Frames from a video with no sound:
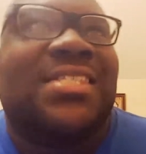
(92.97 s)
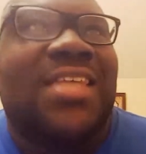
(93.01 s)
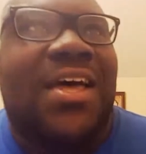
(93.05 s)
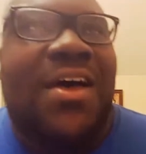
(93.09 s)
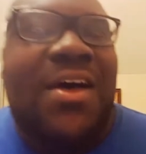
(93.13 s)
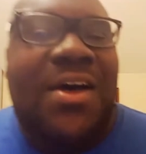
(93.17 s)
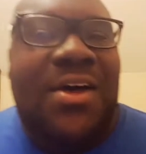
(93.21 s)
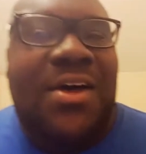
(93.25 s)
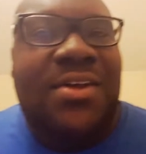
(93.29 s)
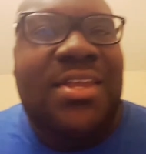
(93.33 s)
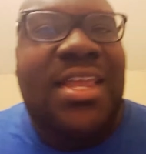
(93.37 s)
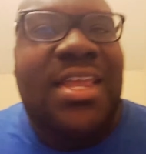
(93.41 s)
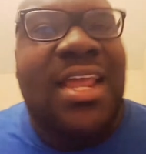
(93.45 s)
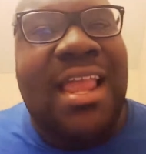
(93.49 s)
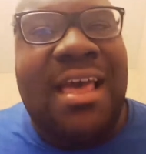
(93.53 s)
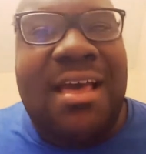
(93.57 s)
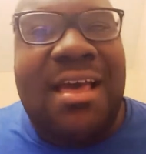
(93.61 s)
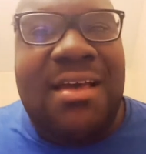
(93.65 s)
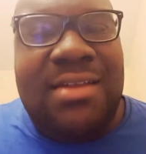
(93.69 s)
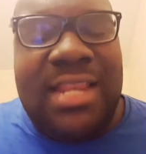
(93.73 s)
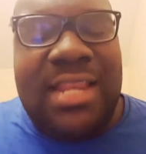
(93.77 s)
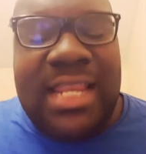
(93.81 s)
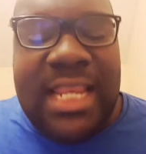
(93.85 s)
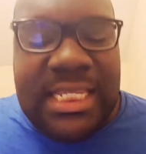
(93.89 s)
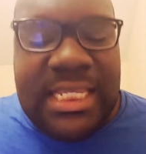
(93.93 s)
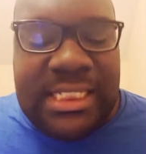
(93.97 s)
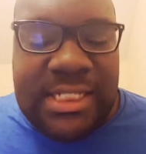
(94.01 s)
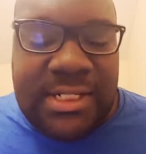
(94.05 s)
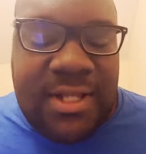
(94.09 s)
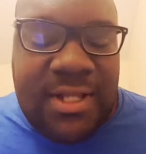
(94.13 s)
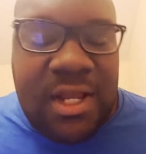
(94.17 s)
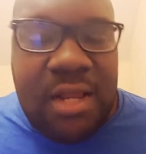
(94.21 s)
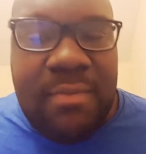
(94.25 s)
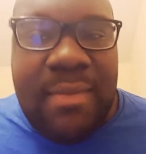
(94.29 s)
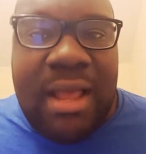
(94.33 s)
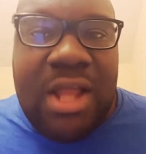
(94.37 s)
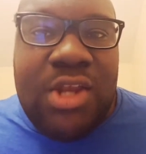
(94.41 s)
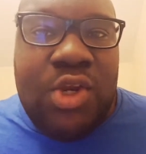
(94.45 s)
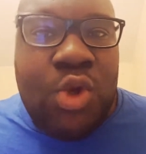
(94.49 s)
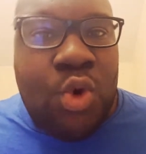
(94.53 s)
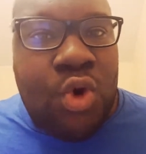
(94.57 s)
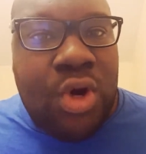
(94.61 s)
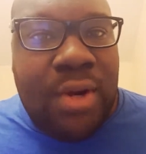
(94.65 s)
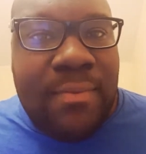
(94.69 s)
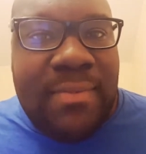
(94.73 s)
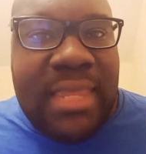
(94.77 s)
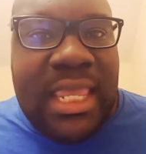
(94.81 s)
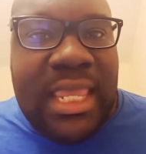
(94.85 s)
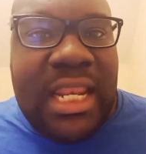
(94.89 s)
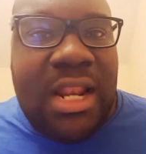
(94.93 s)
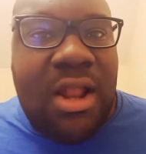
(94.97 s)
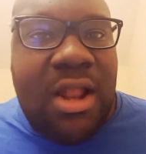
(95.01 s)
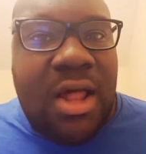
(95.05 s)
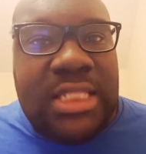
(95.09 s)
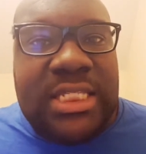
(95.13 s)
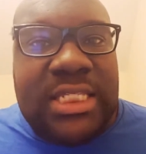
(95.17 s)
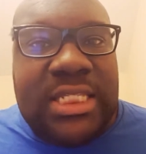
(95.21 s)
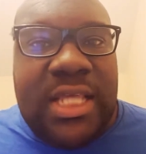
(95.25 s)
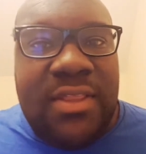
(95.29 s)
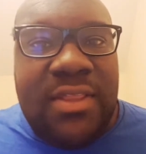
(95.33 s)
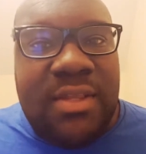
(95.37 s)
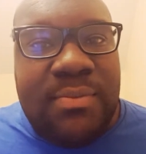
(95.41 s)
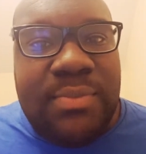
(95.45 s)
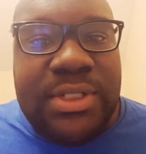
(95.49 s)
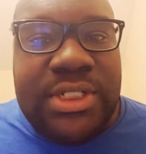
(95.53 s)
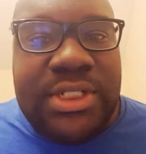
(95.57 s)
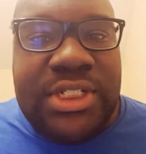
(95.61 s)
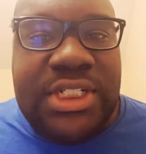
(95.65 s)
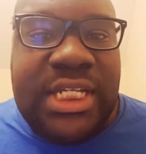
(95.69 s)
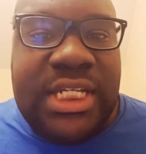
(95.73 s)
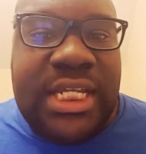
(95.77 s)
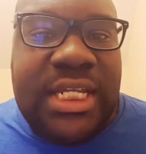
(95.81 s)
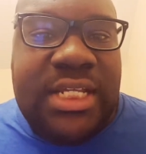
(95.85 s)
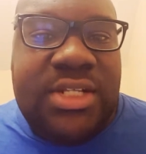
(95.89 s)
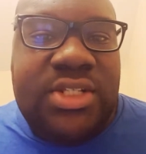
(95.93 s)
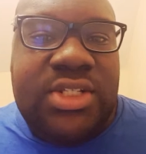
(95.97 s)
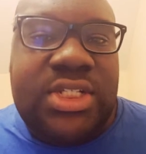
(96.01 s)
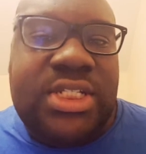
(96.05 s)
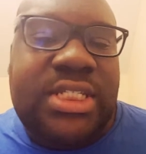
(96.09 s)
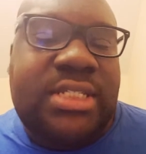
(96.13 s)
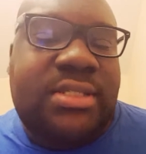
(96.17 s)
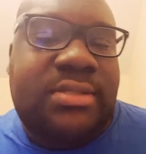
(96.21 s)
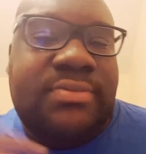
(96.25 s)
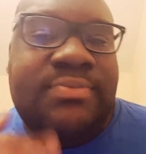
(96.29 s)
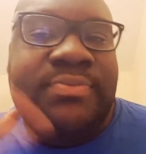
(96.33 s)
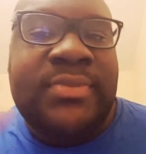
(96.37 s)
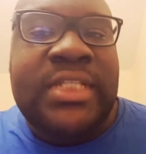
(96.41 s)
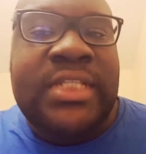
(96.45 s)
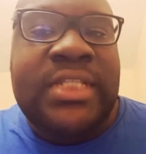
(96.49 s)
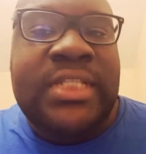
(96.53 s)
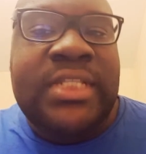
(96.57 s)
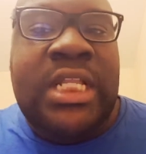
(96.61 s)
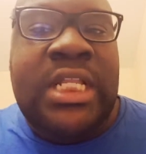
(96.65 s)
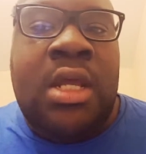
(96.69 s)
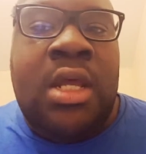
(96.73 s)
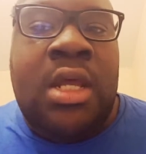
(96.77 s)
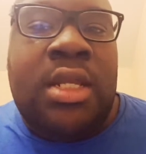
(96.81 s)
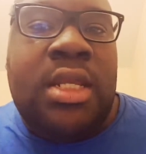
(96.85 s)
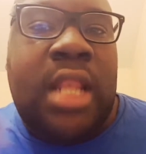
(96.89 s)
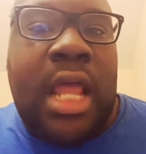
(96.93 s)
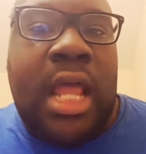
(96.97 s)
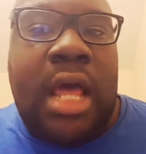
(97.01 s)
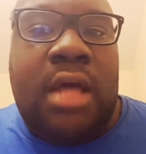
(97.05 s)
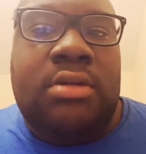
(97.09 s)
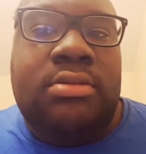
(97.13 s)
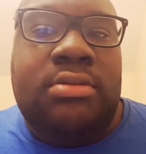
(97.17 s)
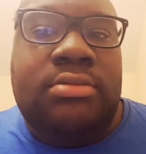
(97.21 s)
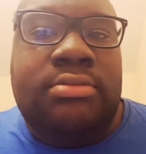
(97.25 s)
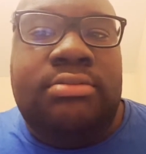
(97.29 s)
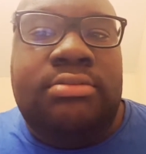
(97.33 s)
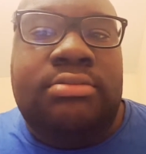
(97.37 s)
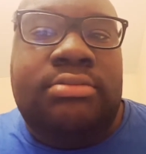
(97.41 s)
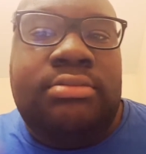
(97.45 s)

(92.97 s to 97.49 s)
So you know, then they start talking about Norman and all this other bullshit, and just, you know,